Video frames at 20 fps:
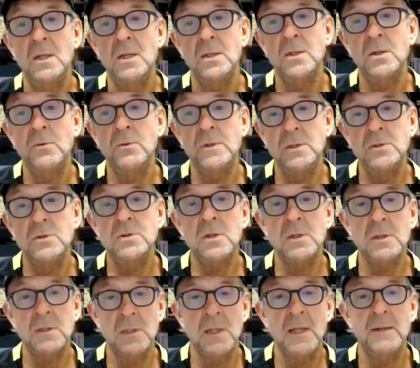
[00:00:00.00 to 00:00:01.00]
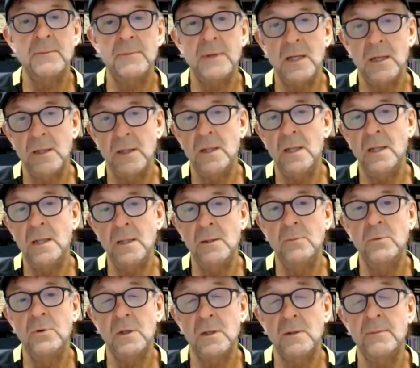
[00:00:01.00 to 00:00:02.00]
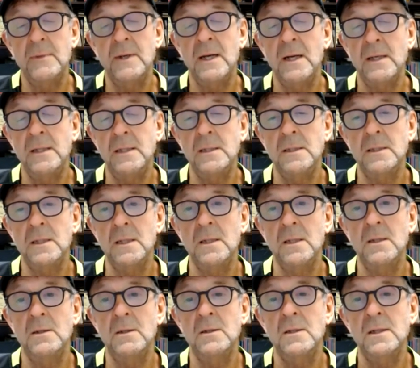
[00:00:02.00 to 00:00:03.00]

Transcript: So we do talk a lot about in the book about his uh,